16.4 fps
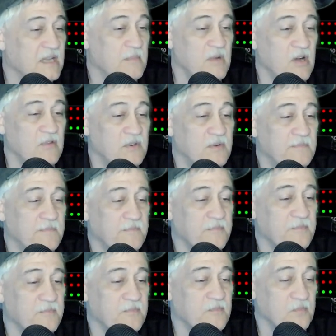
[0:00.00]
over.
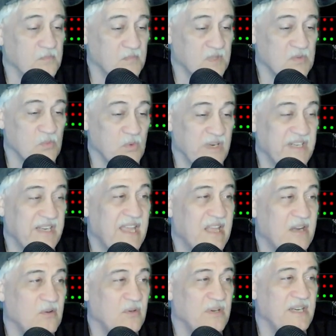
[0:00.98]
Just one
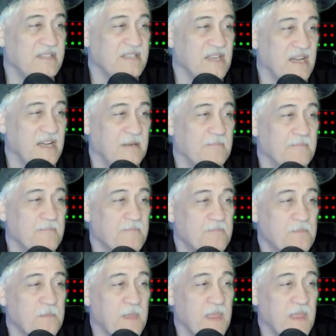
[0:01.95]
candle at a time.
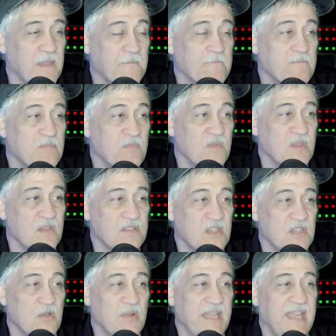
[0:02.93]

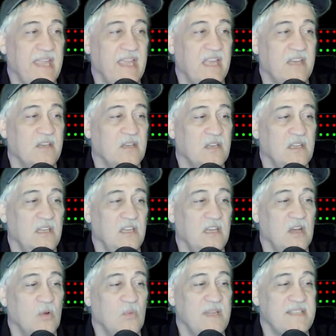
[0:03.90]
So again,
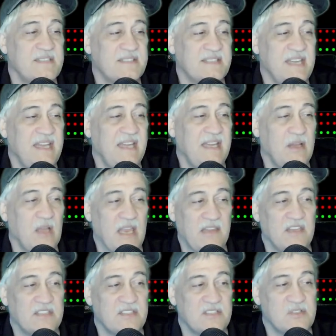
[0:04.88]
we see, and
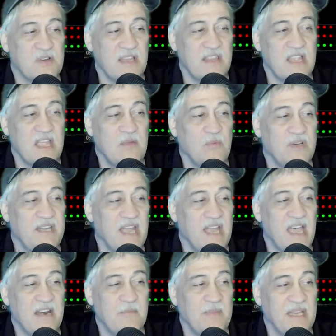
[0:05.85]
this trend line would
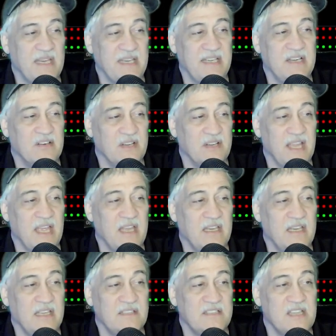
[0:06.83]
not have been here yet
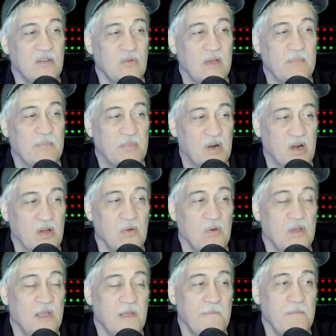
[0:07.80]
until it
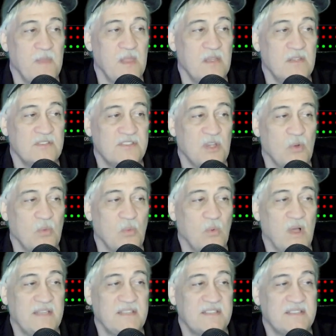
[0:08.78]
broke. So
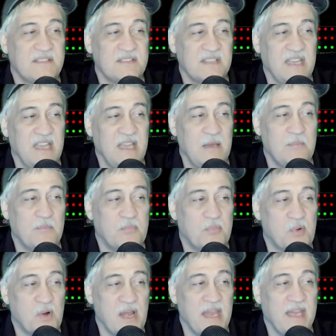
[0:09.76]
once it
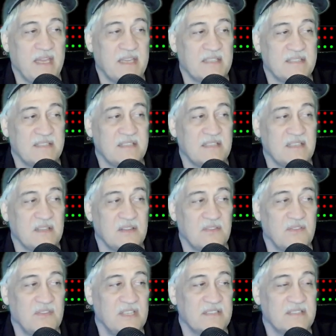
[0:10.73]
breaks
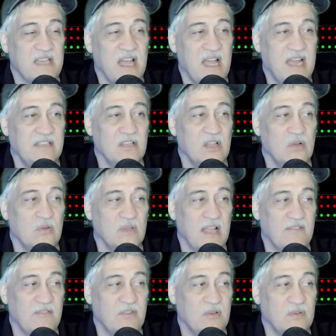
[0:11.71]
this high-low
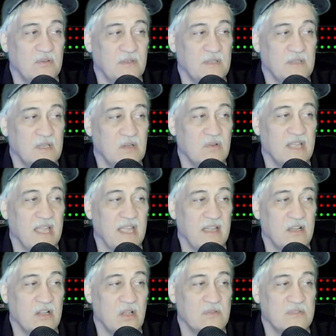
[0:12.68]
level, okay, it
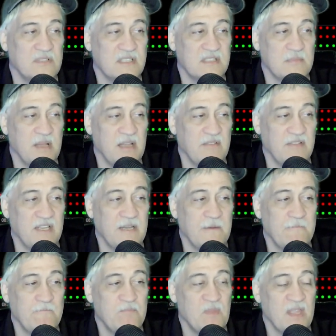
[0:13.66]
closes above it,
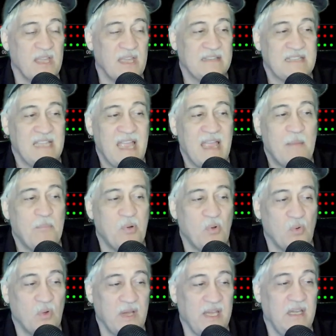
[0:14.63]
at that
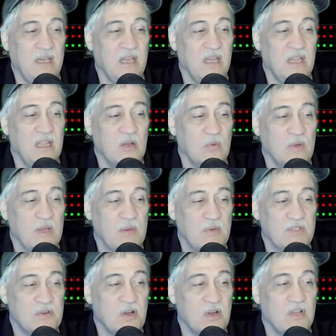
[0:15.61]
point, we would
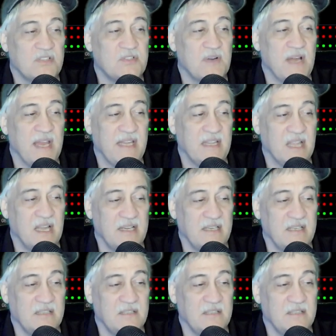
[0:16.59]
draw a trade line,